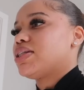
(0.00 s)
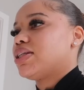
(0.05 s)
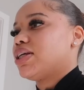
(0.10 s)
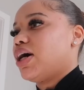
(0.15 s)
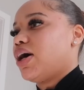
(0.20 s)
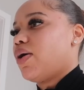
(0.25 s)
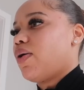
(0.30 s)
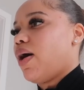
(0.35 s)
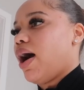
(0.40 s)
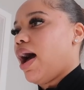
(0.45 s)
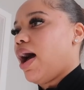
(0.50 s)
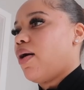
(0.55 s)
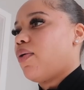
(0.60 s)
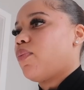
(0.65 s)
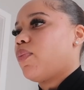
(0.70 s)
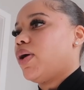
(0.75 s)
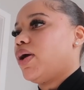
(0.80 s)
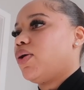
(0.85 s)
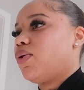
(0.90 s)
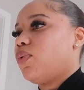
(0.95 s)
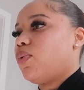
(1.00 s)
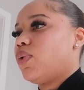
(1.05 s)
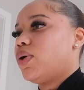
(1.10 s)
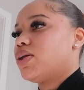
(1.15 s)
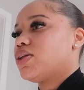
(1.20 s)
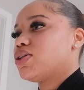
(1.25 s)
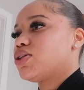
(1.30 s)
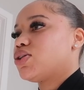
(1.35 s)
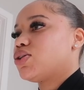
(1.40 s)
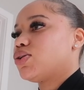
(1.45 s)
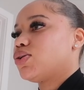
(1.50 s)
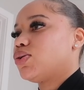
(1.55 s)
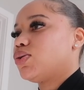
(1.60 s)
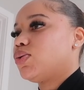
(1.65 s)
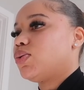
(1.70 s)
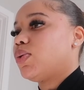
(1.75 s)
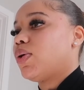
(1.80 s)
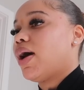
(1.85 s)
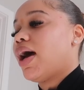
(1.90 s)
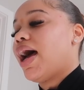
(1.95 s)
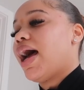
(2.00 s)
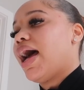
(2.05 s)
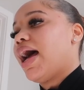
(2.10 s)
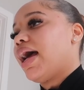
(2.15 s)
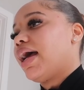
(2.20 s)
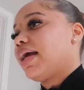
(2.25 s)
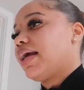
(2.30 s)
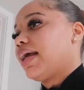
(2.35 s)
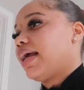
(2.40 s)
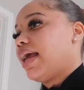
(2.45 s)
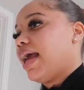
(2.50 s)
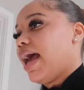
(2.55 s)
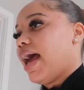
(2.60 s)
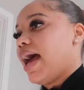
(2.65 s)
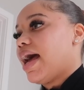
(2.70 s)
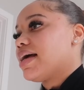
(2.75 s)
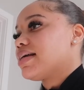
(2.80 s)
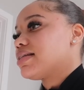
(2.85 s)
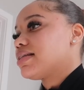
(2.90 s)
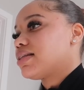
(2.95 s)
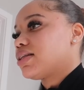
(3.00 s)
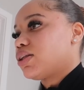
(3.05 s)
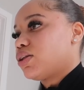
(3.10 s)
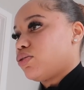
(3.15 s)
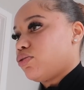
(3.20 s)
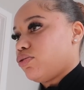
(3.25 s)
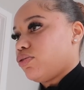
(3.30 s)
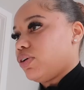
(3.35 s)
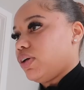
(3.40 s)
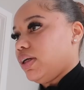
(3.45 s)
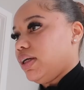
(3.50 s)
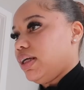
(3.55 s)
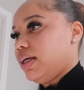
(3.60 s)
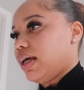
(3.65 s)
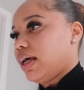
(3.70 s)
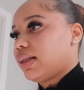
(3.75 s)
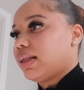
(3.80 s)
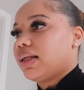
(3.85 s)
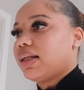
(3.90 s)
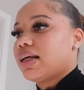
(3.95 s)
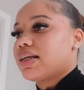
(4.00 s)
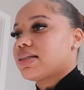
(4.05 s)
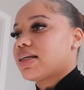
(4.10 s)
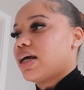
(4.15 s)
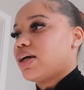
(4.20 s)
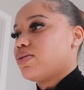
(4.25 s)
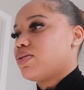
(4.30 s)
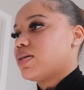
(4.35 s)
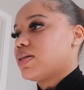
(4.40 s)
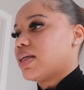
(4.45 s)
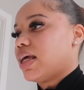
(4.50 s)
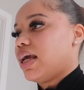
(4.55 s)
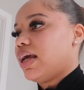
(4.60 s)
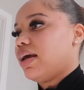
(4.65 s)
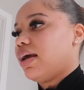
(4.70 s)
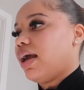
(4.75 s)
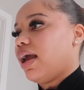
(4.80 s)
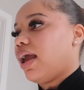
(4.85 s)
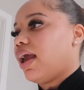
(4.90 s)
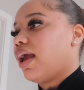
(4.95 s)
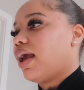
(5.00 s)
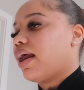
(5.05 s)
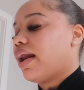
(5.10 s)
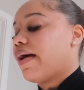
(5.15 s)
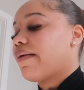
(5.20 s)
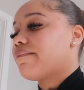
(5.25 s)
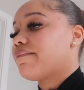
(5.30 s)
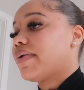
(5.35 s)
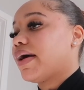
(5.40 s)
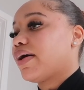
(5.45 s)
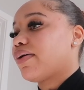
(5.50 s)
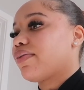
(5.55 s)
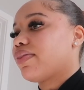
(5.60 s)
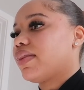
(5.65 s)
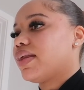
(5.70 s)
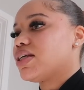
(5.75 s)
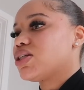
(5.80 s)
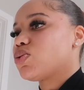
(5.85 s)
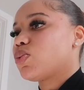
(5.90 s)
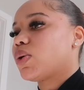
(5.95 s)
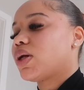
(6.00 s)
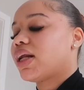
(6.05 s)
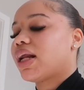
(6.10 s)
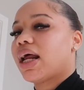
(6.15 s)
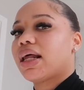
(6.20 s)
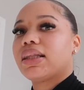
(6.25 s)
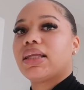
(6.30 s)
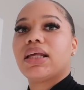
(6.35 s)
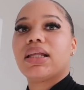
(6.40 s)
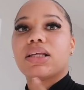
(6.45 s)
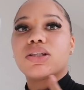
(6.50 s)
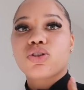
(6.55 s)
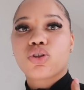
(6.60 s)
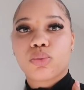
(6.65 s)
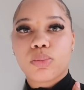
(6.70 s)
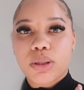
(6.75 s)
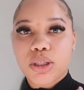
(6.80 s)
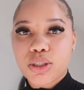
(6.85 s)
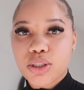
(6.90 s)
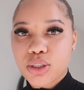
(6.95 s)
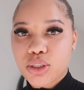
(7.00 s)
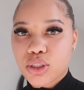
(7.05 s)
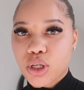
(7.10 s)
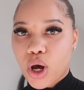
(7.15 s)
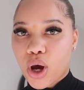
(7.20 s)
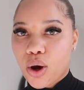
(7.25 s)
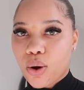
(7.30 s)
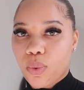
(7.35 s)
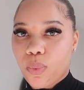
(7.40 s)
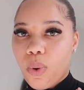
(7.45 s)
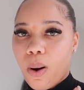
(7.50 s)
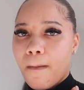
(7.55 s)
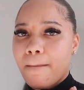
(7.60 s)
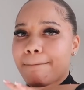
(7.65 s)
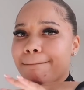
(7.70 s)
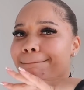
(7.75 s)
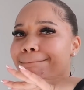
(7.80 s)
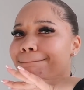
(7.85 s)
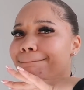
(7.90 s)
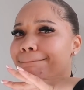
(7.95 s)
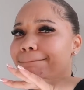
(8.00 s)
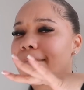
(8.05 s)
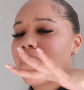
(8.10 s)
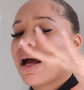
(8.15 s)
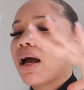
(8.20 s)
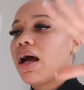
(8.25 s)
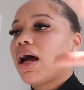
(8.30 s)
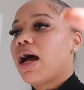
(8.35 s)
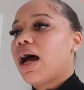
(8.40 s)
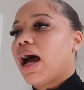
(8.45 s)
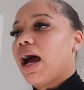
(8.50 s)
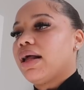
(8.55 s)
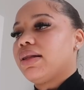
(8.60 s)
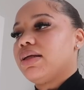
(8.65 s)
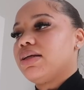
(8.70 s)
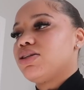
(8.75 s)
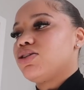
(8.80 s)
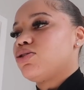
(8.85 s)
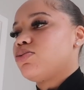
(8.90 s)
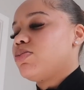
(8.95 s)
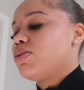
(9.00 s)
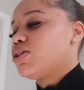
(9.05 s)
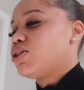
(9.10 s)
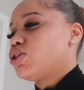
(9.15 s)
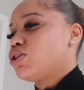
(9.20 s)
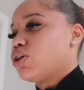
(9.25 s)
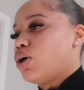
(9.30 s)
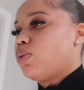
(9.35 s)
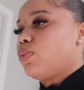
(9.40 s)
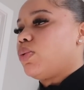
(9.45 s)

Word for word: so i went on to Castlery, I think that's how you say it, and I found this one and I think this would be so I think this to be so